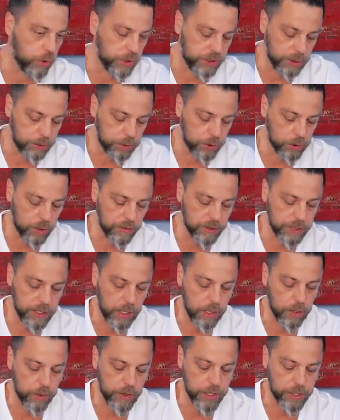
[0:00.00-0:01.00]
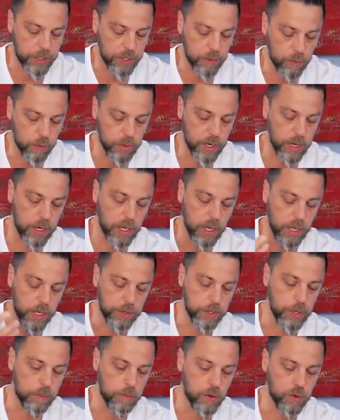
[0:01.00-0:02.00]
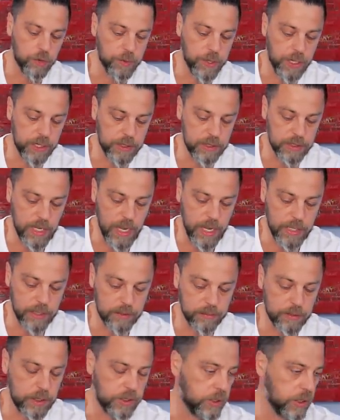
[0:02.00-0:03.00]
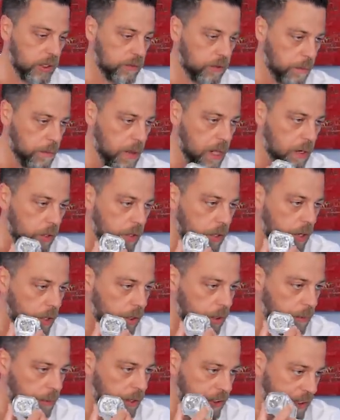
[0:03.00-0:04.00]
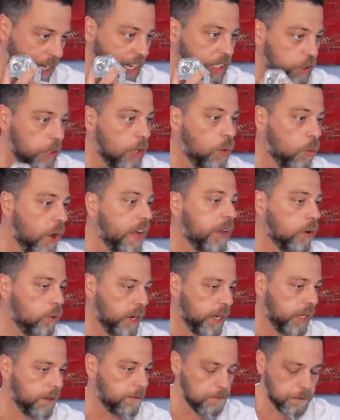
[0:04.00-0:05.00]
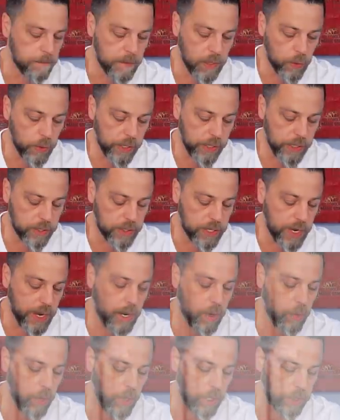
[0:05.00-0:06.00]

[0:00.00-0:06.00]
or some sort of a decoration where the movement is not the silver metal color, but it's actually white white, where the entire